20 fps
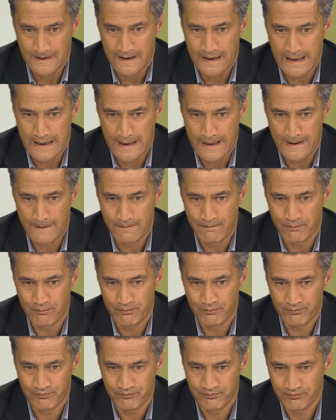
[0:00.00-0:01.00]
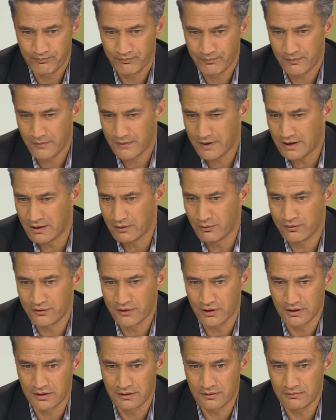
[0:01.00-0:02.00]
we've
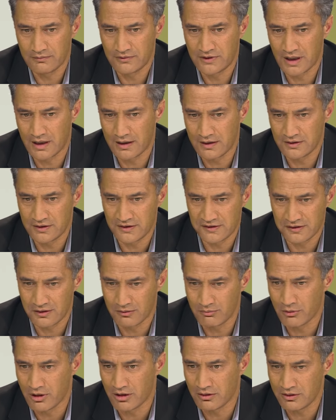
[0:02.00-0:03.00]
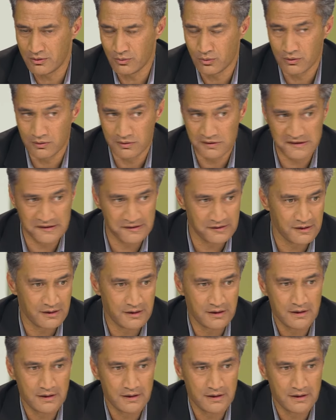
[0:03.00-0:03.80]
got challenges on Māori wards.